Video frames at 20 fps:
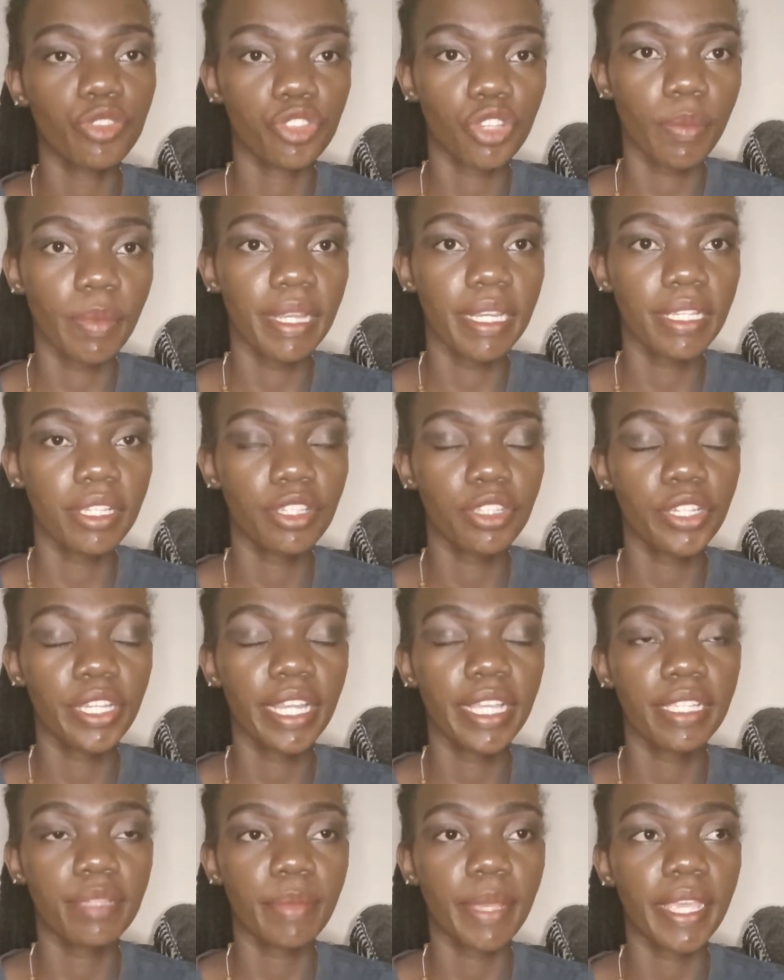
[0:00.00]
Germany still
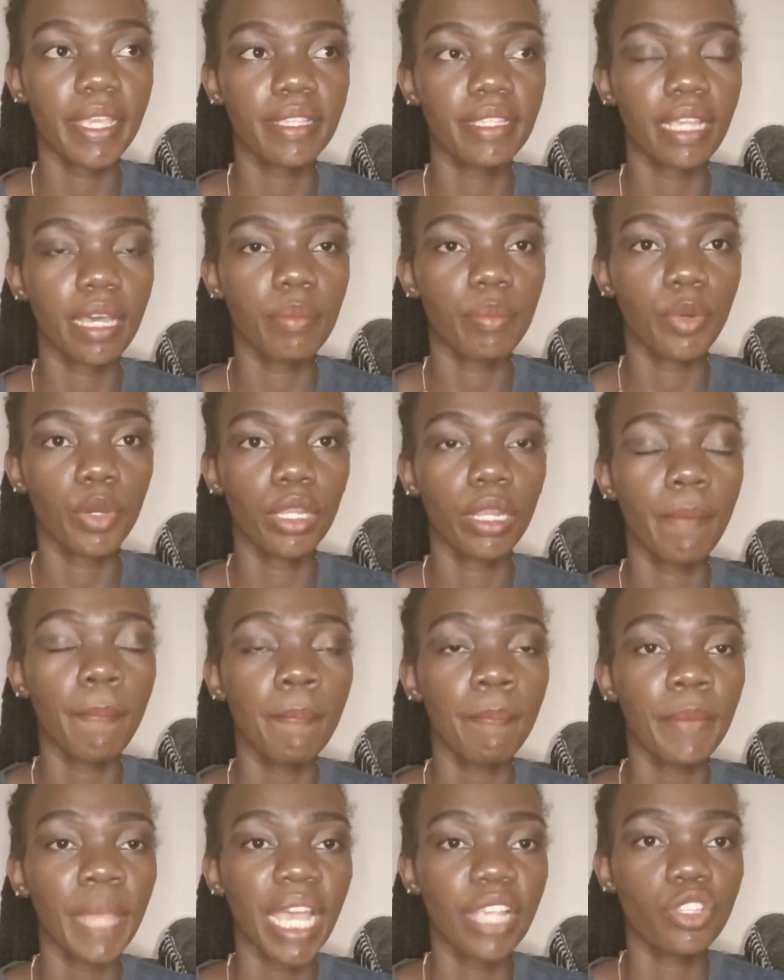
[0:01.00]
as my example,
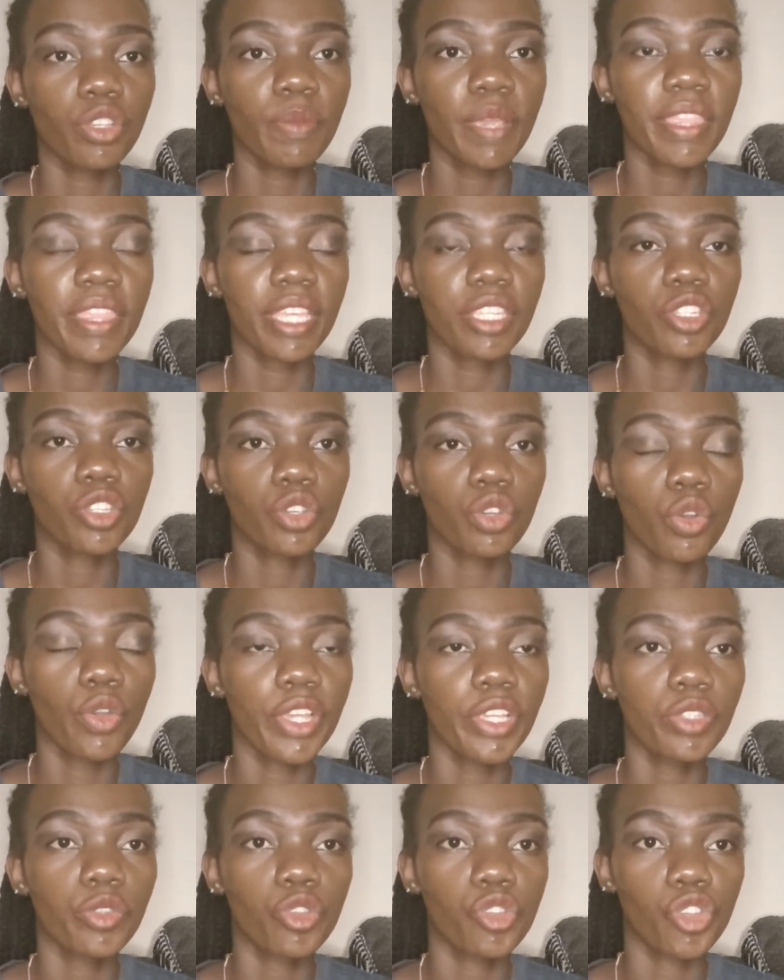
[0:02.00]
assuming that you're going
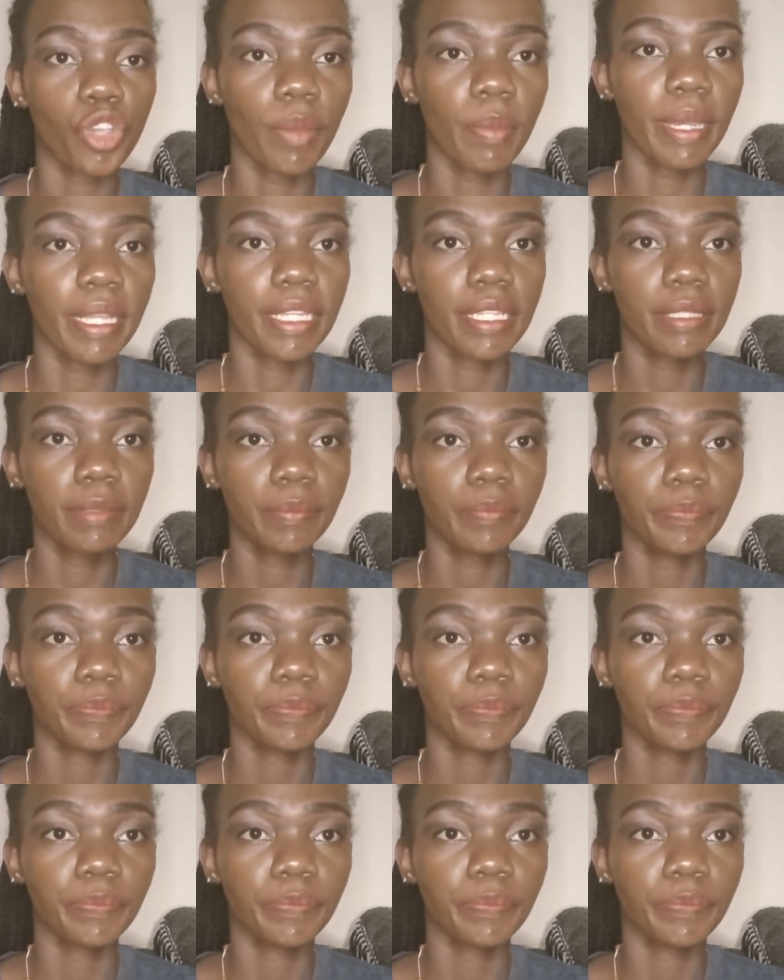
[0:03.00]
to Germany,